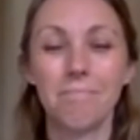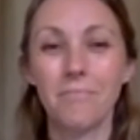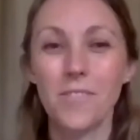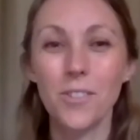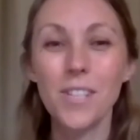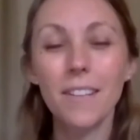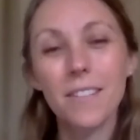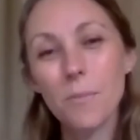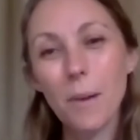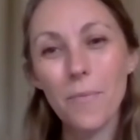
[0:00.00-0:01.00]
So tell
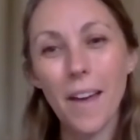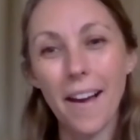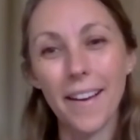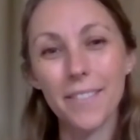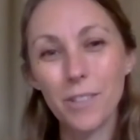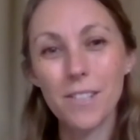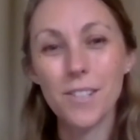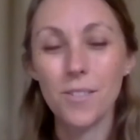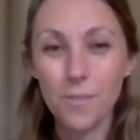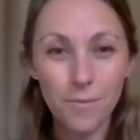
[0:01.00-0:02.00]
us about that.
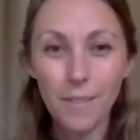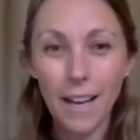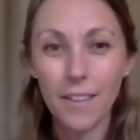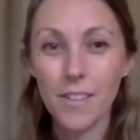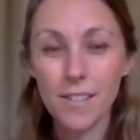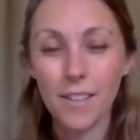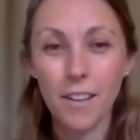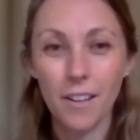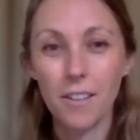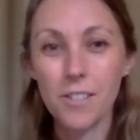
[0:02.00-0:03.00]
Once you had this
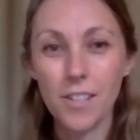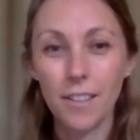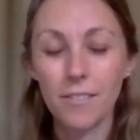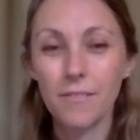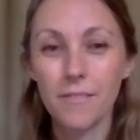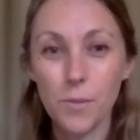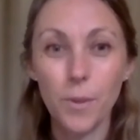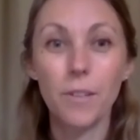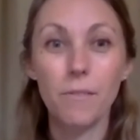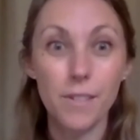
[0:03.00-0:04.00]
encouraging
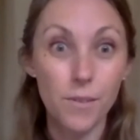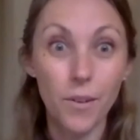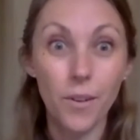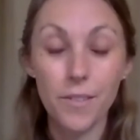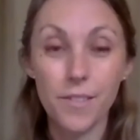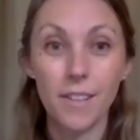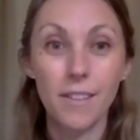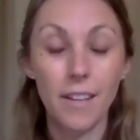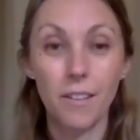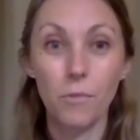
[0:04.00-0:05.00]
suite of results, and
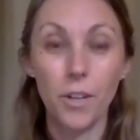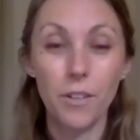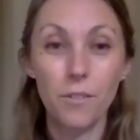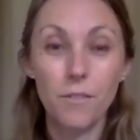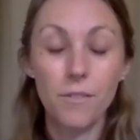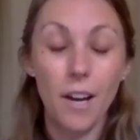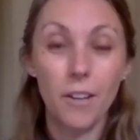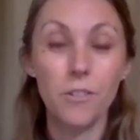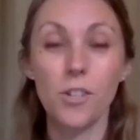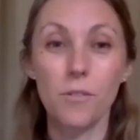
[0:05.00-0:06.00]
then how
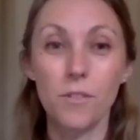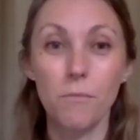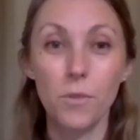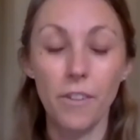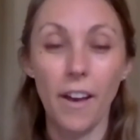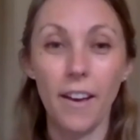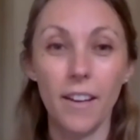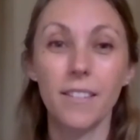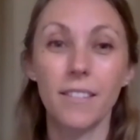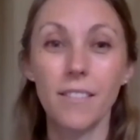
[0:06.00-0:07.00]
you chose to move
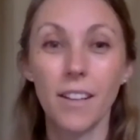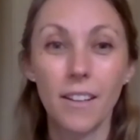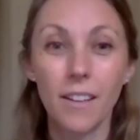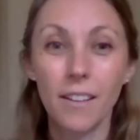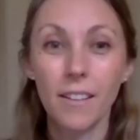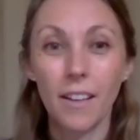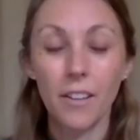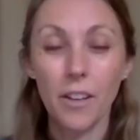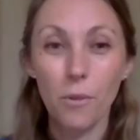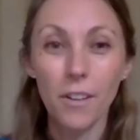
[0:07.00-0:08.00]
ahead and
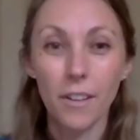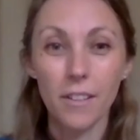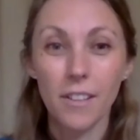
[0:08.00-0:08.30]
how that worked.